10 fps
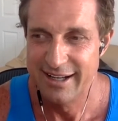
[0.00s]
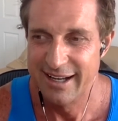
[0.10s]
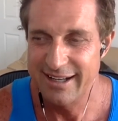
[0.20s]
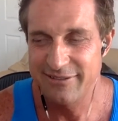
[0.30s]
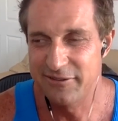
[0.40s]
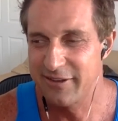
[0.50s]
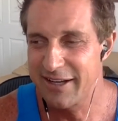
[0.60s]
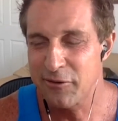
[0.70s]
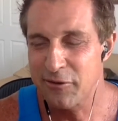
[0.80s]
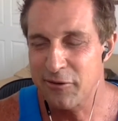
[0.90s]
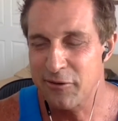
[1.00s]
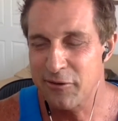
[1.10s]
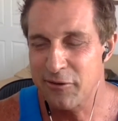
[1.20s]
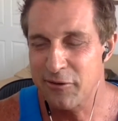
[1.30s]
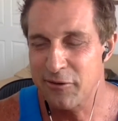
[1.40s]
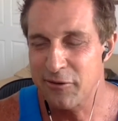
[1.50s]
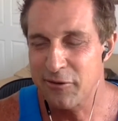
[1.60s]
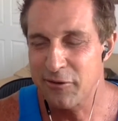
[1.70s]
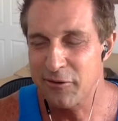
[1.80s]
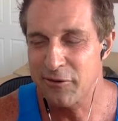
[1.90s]
And if if you're really trying to
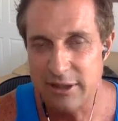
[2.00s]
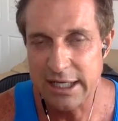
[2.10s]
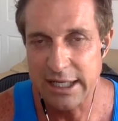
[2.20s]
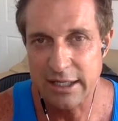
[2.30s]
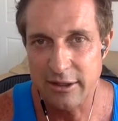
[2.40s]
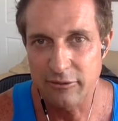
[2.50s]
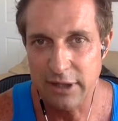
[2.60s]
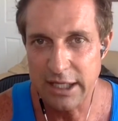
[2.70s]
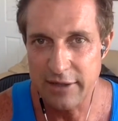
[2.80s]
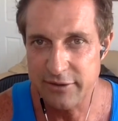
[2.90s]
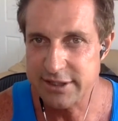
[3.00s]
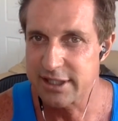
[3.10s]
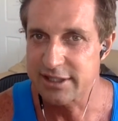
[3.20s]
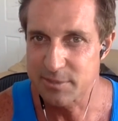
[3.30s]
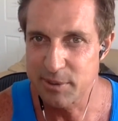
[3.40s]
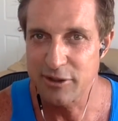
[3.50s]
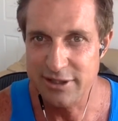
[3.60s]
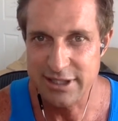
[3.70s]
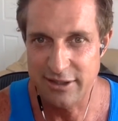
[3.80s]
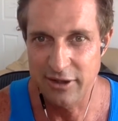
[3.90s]
get everything you can out of life, it's the
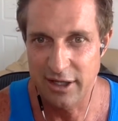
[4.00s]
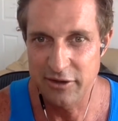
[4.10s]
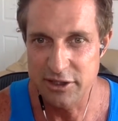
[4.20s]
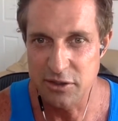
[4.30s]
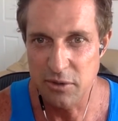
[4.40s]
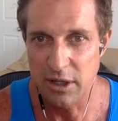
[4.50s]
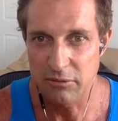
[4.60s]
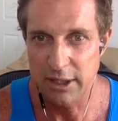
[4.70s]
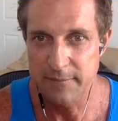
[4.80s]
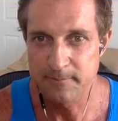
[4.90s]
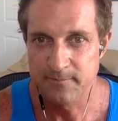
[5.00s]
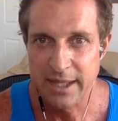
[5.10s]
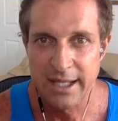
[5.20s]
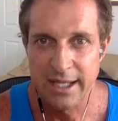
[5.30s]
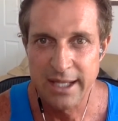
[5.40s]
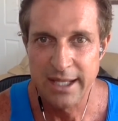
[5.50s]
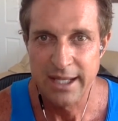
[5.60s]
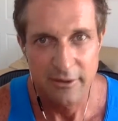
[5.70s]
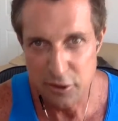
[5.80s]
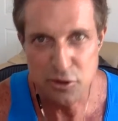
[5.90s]
experience out of life that you want, right? Yeah. If you're
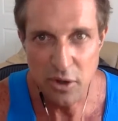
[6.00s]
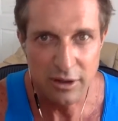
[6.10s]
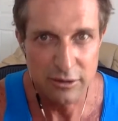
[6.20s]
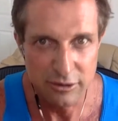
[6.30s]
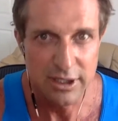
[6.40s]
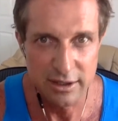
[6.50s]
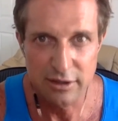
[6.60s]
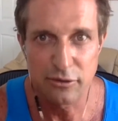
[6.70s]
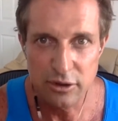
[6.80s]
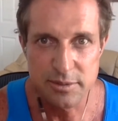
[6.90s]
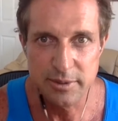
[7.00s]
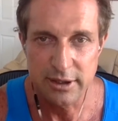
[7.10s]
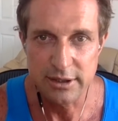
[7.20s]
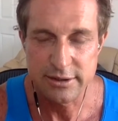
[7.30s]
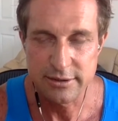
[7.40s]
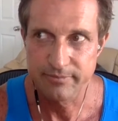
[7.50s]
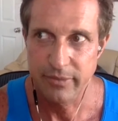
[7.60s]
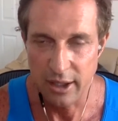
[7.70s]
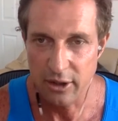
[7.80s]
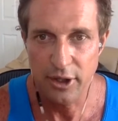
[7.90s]
drunk, are you getting the full experience?
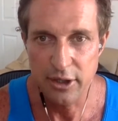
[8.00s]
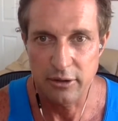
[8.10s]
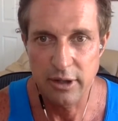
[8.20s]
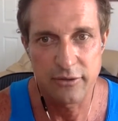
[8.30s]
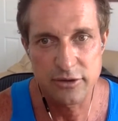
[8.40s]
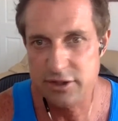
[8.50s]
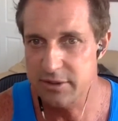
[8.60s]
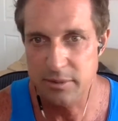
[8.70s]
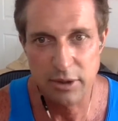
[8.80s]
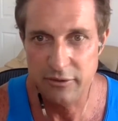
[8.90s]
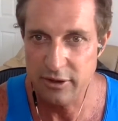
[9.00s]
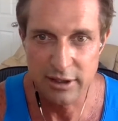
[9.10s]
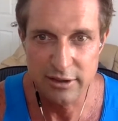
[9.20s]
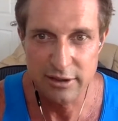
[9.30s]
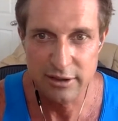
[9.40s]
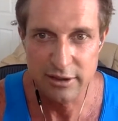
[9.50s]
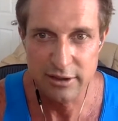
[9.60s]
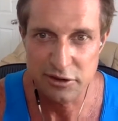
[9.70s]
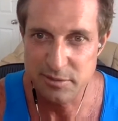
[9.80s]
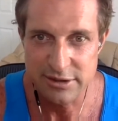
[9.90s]
Hell no. If you're sleep deprived, you're not getting the full
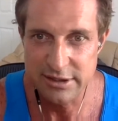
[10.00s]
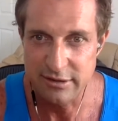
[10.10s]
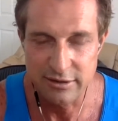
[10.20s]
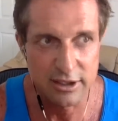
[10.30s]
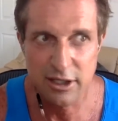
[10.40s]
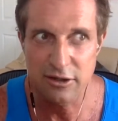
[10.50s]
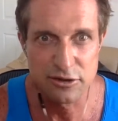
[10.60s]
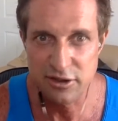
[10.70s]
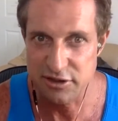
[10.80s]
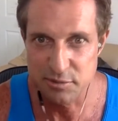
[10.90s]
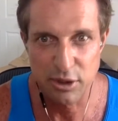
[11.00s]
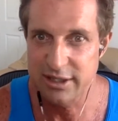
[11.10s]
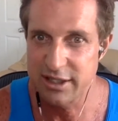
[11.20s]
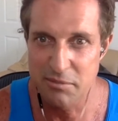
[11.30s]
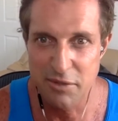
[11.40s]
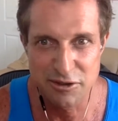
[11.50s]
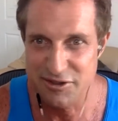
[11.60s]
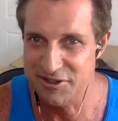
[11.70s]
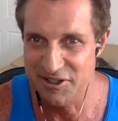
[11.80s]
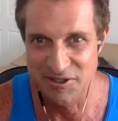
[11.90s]
experience either. The colors aren't as bright, the
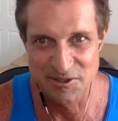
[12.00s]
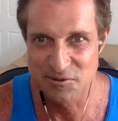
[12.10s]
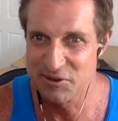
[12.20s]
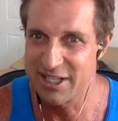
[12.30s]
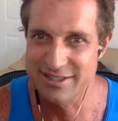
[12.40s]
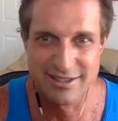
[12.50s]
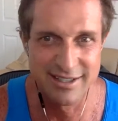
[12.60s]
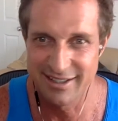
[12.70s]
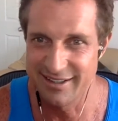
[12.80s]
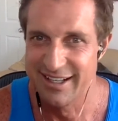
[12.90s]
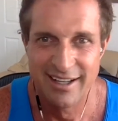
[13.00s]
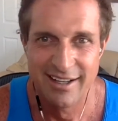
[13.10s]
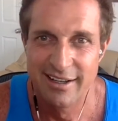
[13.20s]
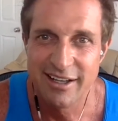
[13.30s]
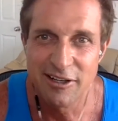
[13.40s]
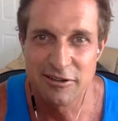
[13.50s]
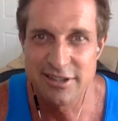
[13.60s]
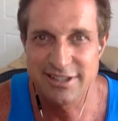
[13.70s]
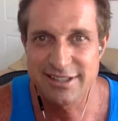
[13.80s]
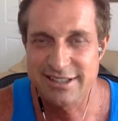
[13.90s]
emotions aren't as rich, the you know the
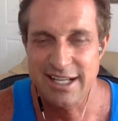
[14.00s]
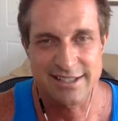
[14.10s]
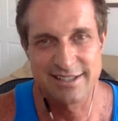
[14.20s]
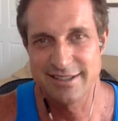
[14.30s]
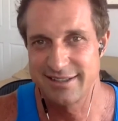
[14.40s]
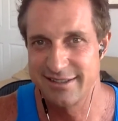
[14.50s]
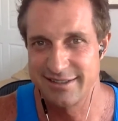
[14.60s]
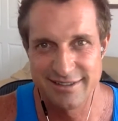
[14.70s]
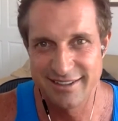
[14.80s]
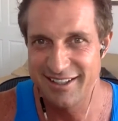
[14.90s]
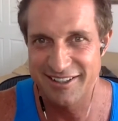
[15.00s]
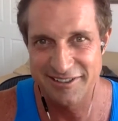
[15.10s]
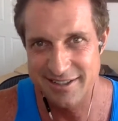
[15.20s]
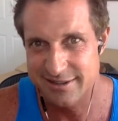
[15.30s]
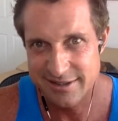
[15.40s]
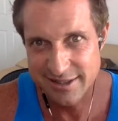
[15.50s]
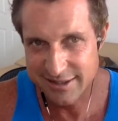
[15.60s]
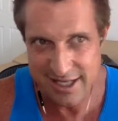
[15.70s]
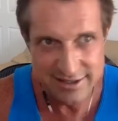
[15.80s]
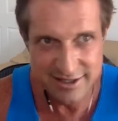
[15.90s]
successes and you know the
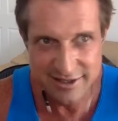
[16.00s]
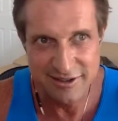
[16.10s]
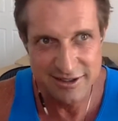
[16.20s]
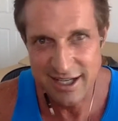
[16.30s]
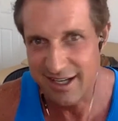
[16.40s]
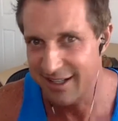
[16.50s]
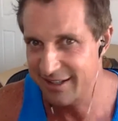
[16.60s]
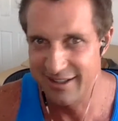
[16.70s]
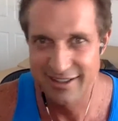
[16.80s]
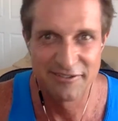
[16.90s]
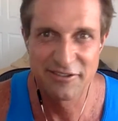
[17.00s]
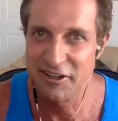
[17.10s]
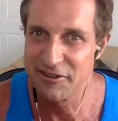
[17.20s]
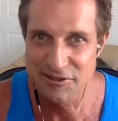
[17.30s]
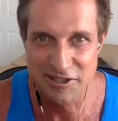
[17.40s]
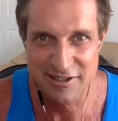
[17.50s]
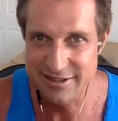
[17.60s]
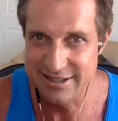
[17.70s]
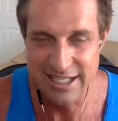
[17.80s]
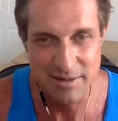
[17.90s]
successes aren't as high and the failures aren't as
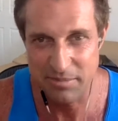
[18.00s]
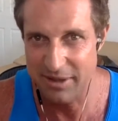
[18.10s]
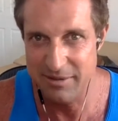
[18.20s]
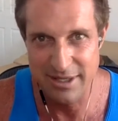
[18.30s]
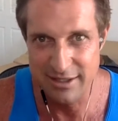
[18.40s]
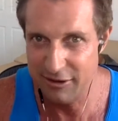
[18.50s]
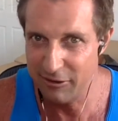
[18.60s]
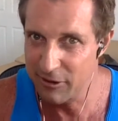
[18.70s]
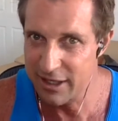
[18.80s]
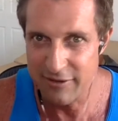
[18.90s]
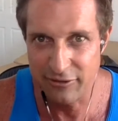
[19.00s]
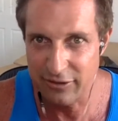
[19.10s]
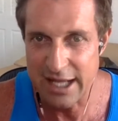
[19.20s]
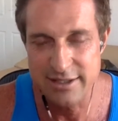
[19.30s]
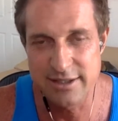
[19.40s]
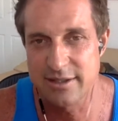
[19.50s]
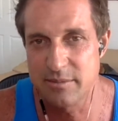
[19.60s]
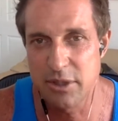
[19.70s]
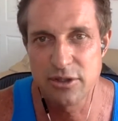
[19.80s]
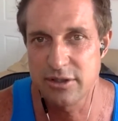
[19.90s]
deep. I mean, you're it flattens
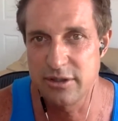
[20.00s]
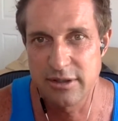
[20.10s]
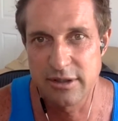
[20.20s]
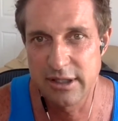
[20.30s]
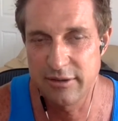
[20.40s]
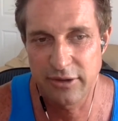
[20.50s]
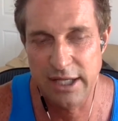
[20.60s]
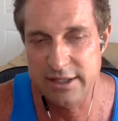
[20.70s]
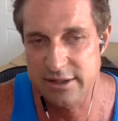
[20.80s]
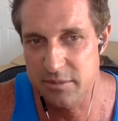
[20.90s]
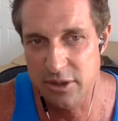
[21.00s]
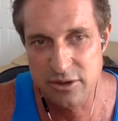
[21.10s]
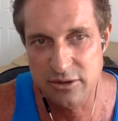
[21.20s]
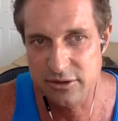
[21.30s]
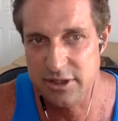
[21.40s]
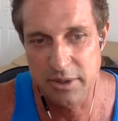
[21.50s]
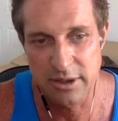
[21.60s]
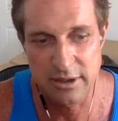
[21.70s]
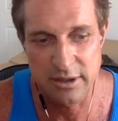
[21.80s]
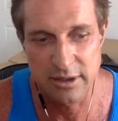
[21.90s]
emotion, it flattens emotional
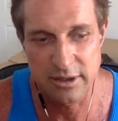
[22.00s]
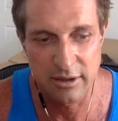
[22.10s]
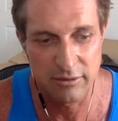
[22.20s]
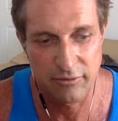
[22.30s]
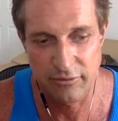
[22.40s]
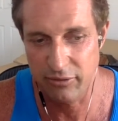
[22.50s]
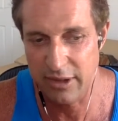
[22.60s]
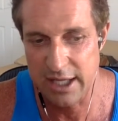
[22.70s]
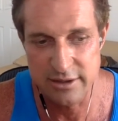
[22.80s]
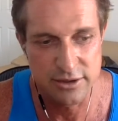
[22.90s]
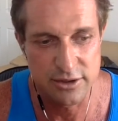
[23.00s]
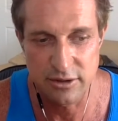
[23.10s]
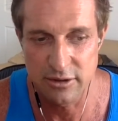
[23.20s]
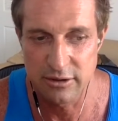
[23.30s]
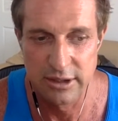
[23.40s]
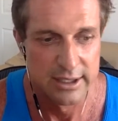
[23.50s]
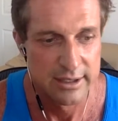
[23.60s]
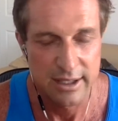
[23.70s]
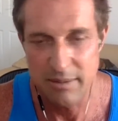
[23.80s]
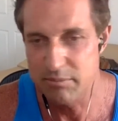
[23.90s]
stability, it flattens your
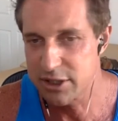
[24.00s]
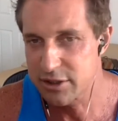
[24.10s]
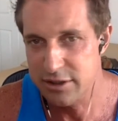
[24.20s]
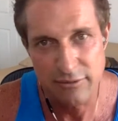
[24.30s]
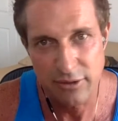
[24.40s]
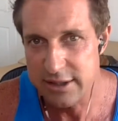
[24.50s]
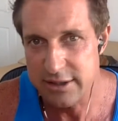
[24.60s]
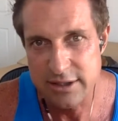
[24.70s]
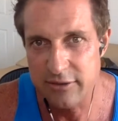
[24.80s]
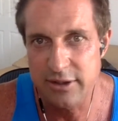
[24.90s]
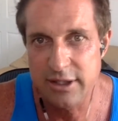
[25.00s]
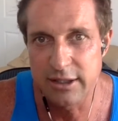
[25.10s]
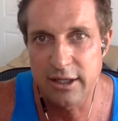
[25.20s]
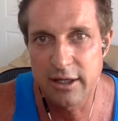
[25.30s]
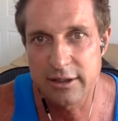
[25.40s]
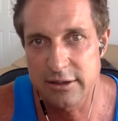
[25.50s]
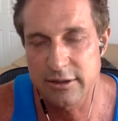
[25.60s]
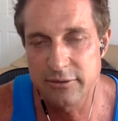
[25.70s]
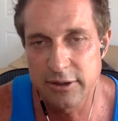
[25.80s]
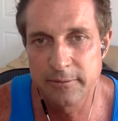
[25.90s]
ambition, it flattens everything cognitively.